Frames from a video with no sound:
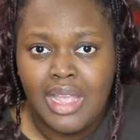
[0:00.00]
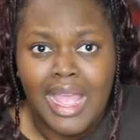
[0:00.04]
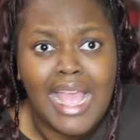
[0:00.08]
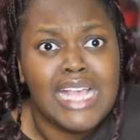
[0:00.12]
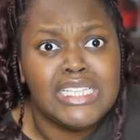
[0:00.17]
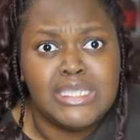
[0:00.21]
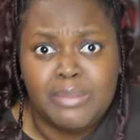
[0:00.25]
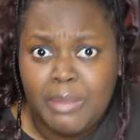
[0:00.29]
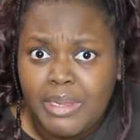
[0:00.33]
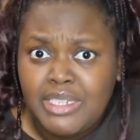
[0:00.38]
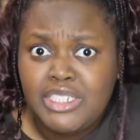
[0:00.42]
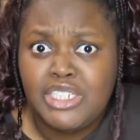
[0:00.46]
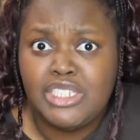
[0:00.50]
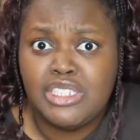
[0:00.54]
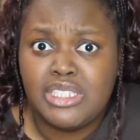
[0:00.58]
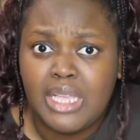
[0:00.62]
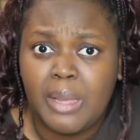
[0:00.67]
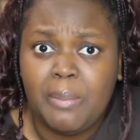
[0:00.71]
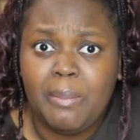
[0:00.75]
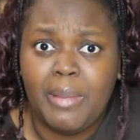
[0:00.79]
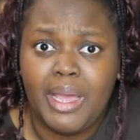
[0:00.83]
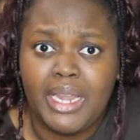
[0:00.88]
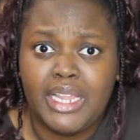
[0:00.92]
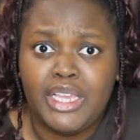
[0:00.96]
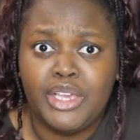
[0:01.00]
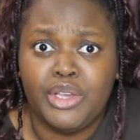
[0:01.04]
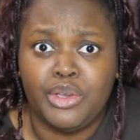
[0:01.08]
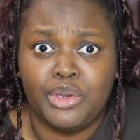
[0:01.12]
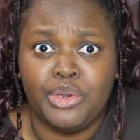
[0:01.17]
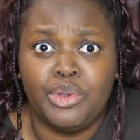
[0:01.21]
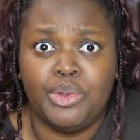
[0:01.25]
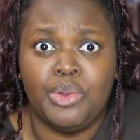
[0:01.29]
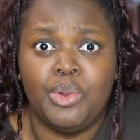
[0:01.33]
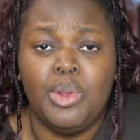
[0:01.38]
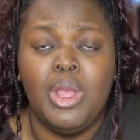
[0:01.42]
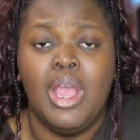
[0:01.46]
Especially somebody
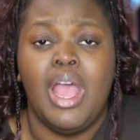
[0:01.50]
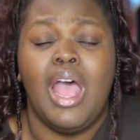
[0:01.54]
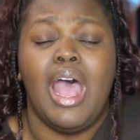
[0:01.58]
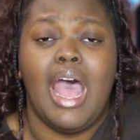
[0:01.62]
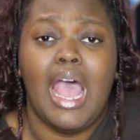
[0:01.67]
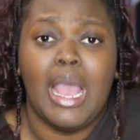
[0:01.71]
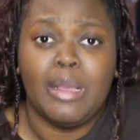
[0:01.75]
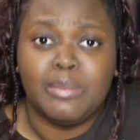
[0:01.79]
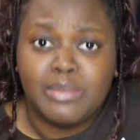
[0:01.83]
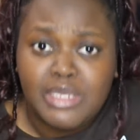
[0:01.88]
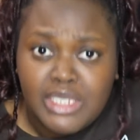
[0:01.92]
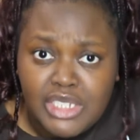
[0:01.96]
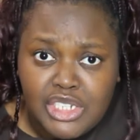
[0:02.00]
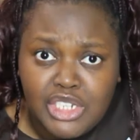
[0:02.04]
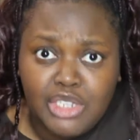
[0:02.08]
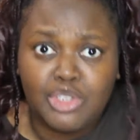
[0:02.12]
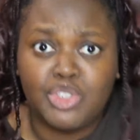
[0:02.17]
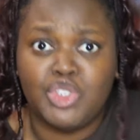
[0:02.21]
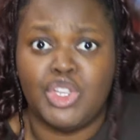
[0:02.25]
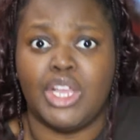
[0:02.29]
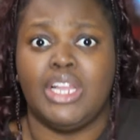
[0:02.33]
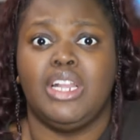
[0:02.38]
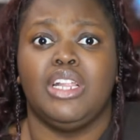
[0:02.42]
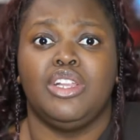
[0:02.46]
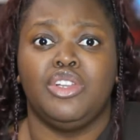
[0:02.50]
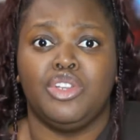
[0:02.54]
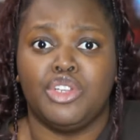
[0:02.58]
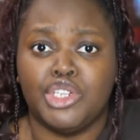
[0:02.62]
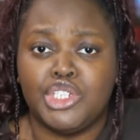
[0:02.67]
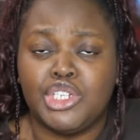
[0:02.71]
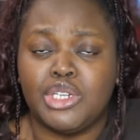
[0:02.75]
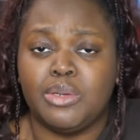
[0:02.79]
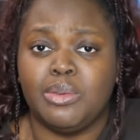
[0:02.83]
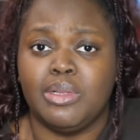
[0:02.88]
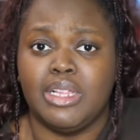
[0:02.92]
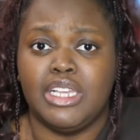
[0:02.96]
who I'm still trying to
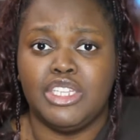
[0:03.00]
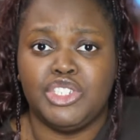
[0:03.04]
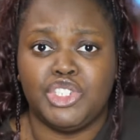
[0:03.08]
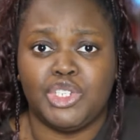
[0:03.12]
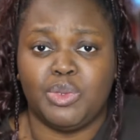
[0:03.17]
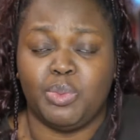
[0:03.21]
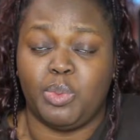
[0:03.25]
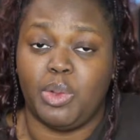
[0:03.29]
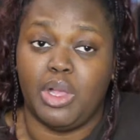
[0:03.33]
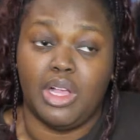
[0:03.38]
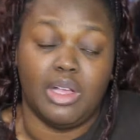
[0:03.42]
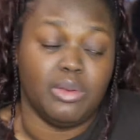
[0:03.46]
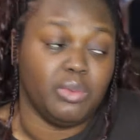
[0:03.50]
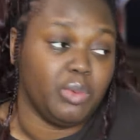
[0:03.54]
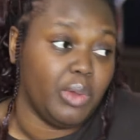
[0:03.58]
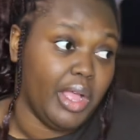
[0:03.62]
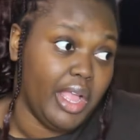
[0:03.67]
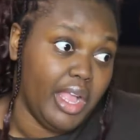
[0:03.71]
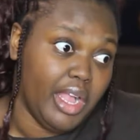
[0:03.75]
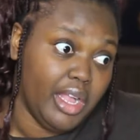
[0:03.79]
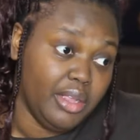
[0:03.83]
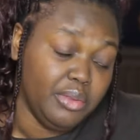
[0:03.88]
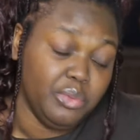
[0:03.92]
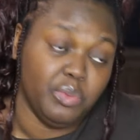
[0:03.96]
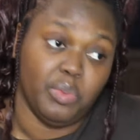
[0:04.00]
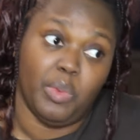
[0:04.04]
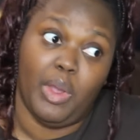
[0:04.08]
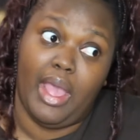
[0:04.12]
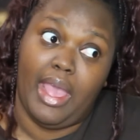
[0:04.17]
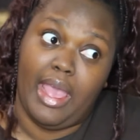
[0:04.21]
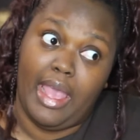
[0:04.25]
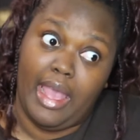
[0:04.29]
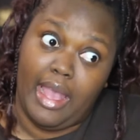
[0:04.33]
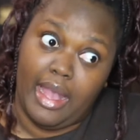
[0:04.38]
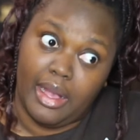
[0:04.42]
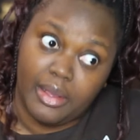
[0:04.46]
nurture a relationship. Well, well,
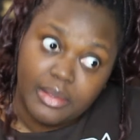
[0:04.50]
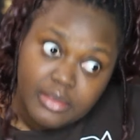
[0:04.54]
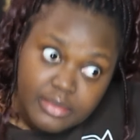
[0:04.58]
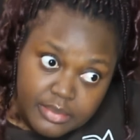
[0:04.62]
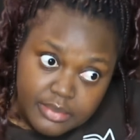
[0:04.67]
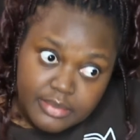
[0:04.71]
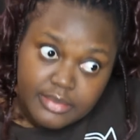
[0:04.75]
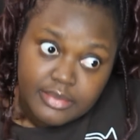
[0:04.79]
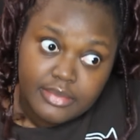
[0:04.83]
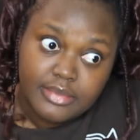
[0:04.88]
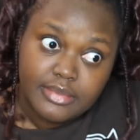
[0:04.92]
well,